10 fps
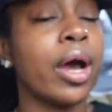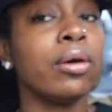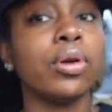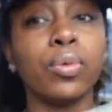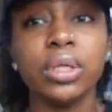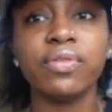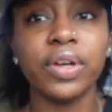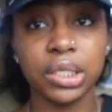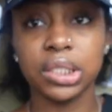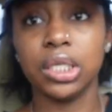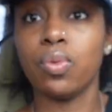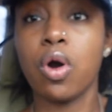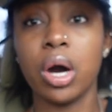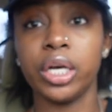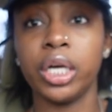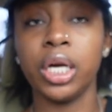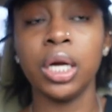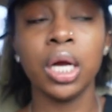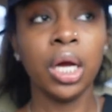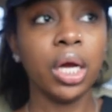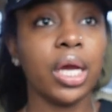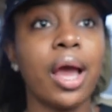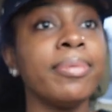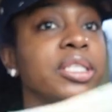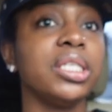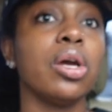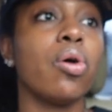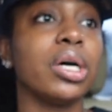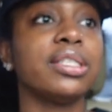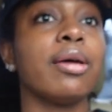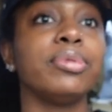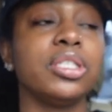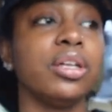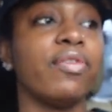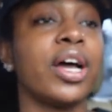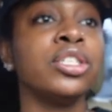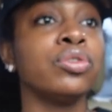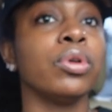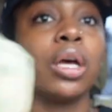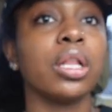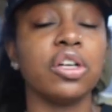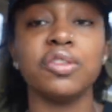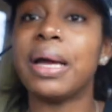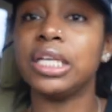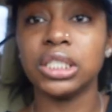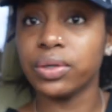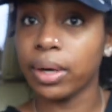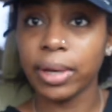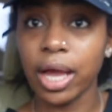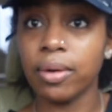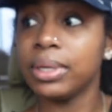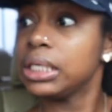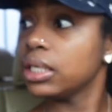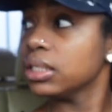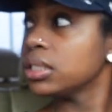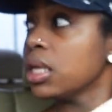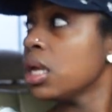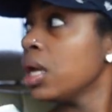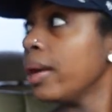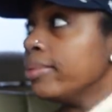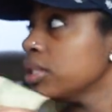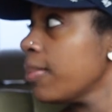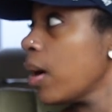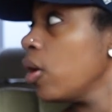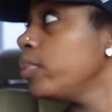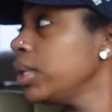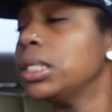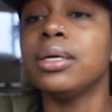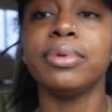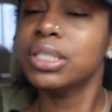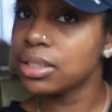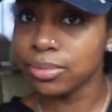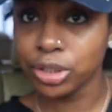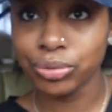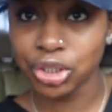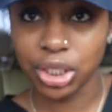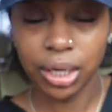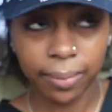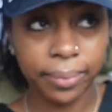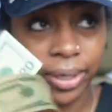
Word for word: I don't know what the fuck is in the water. I've been seeing all type of stuff. I just want to close my Instagram account because every time I open it up, it's some new shit.